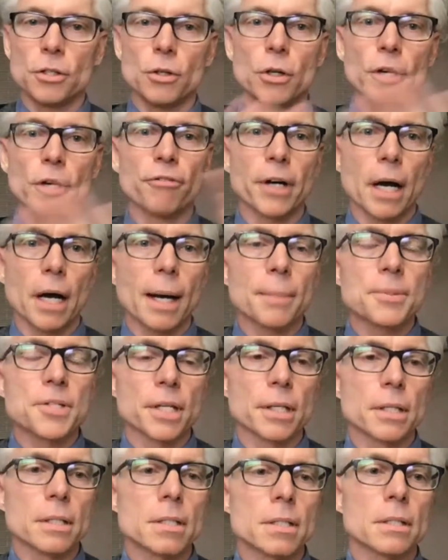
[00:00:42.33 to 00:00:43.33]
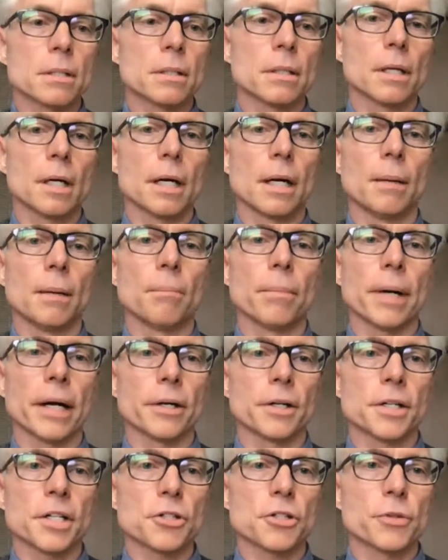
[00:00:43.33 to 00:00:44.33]
different options by
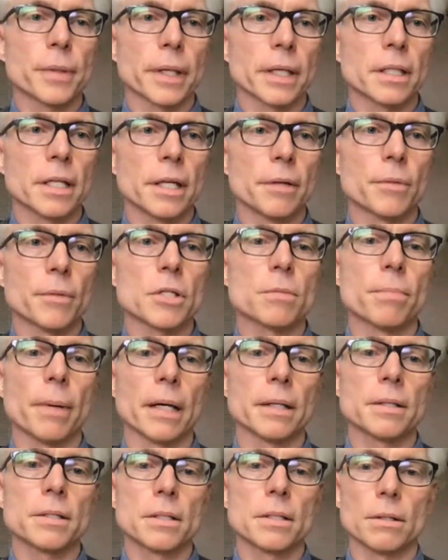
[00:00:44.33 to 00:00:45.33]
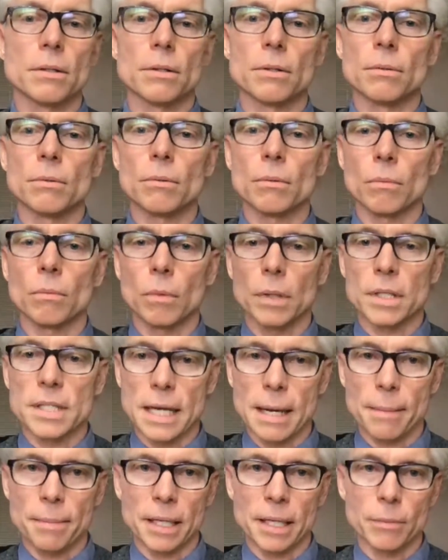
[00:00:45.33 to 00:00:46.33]
our district in response to what's
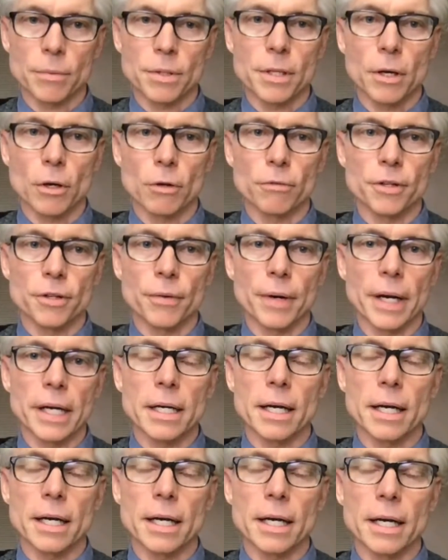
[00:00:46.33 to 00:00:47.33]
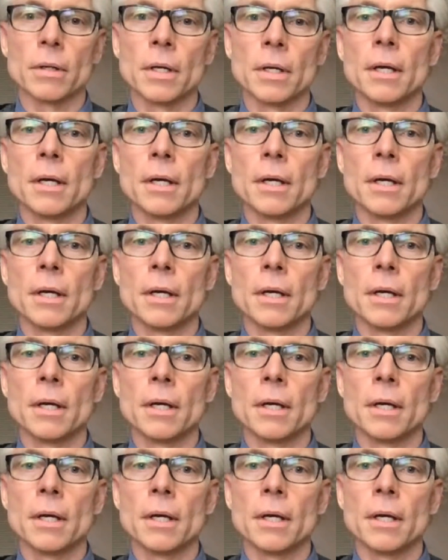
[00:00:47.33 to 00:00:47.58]
happening with COVID right now.